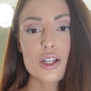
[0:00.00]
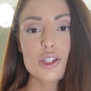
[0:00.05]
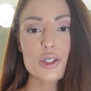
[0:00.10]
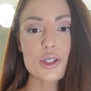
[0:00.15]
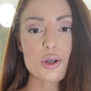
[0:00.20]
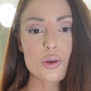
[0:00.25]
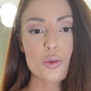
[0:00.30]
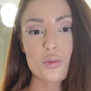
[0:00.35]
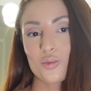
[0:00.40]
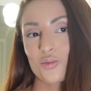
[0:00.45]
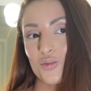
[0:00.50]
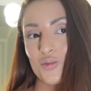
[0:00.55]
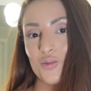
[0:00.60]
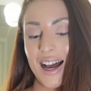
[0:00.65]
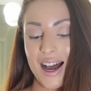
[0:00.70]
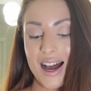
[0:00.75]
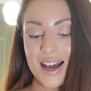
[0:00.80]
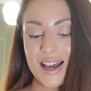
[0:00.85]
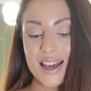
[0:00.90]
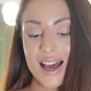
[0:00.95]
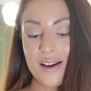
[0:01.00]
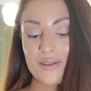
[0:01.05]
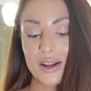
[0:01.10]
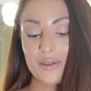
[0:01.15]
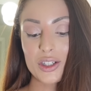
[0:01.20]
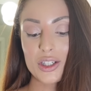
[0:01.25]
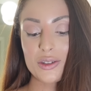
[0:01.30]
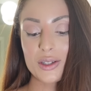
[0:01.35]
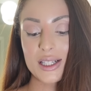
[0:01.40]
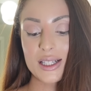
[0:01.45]
So I have never
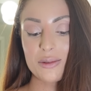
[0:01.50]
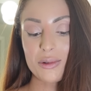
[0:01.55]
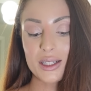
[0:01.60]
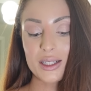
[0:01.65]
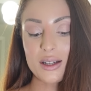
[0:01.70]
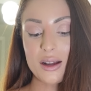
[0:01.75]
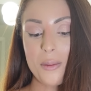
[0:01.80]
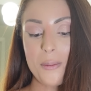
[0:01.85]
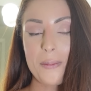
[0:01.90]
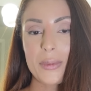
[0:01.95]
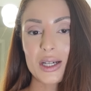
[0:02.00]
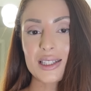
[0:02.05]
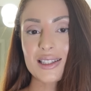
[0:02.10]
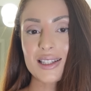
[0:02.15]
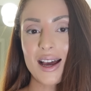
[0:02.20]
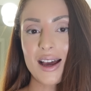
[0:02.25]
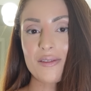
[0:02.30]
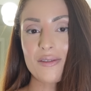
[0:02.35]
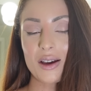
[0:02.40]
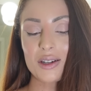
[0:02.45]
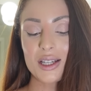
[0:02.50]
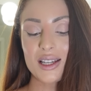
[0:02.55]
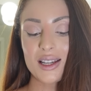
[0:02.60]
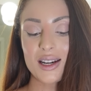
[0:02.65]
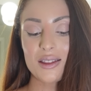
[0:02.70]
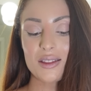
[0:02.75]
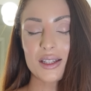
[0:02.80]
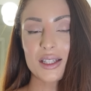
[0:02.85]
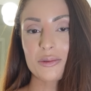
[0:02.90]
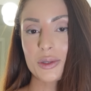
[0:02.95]
used this one, but I found it and I
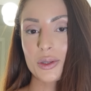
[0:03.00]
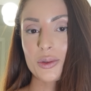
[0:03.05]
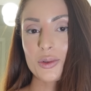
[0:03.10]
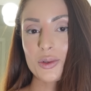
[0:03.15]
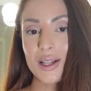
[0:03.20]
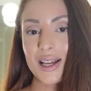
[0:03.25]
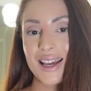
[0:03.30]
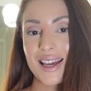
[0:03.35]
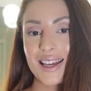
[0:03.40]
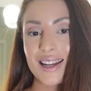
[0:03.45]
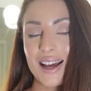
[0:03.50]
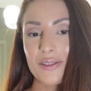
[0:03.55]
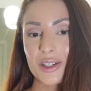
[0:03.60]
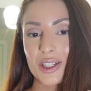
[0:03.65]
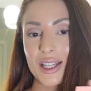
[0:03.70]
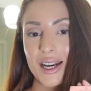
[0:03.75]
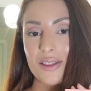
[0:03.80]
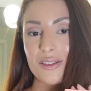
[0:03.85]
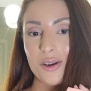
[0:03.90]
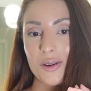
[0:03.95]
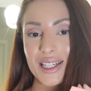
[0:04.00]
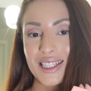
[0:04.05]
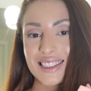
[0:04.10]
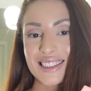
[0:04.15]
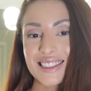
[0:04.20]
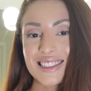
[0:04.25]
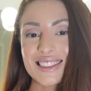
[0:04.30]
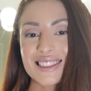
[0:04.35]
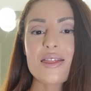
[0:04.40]
thought that it was cool and I figured that I throw it in.